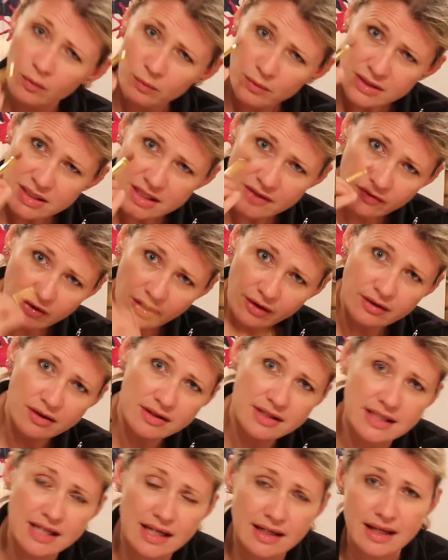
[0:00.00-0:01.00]
Once you've got
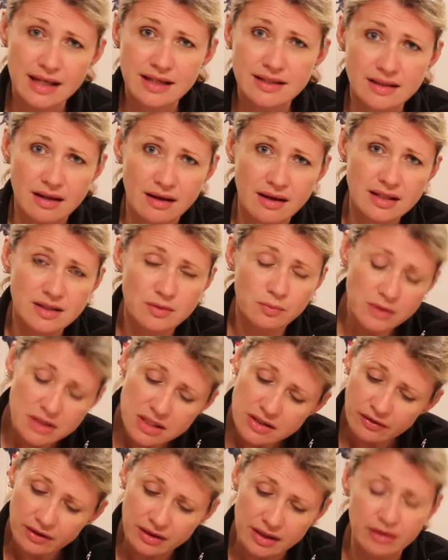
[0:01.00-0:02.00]
those techniques, guys, and
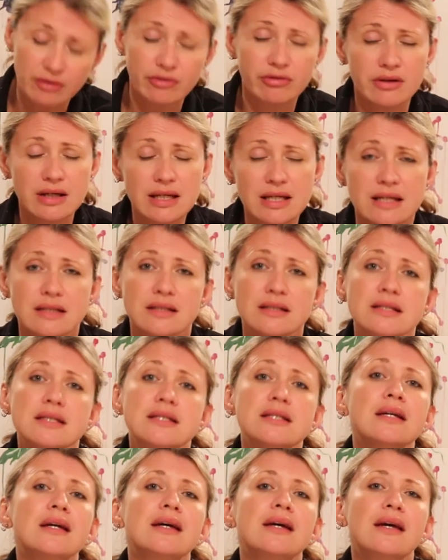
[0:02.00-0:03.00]
once you've got the
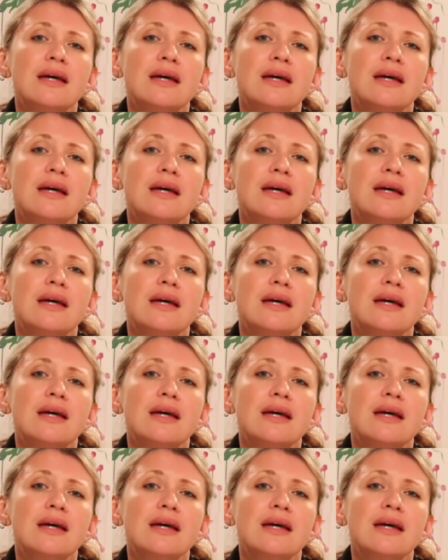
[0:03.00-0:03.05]
ingredients,